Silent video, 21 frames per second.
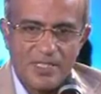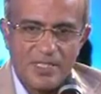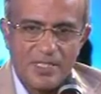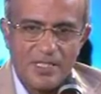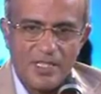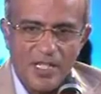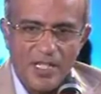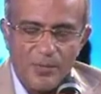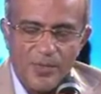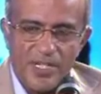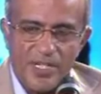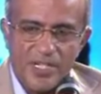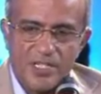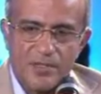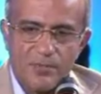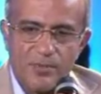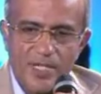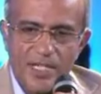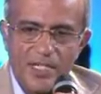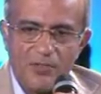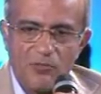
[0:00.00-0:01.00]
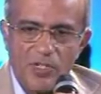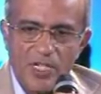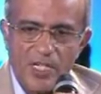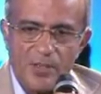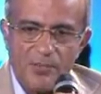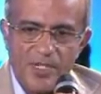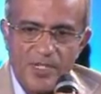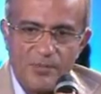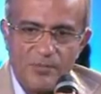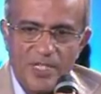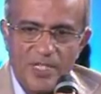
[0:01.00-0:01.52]
Now let me explain what I
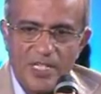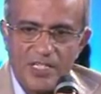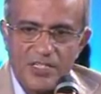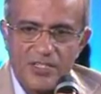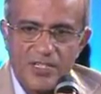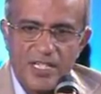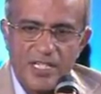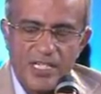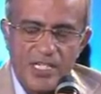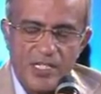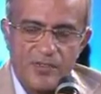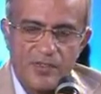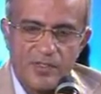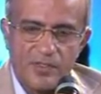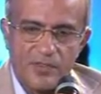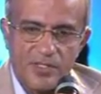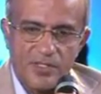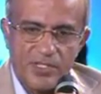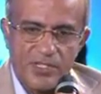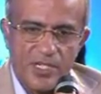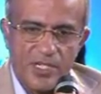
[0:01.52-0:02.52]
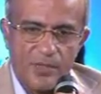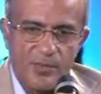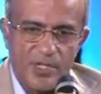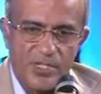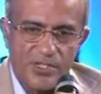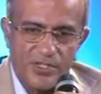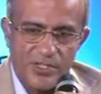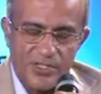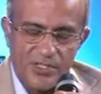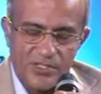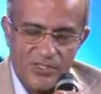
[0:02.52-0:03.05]
mean by, let's take each one of these
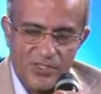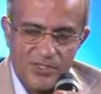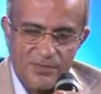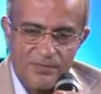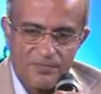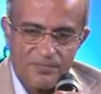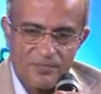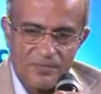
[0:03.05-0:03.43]
dimensions.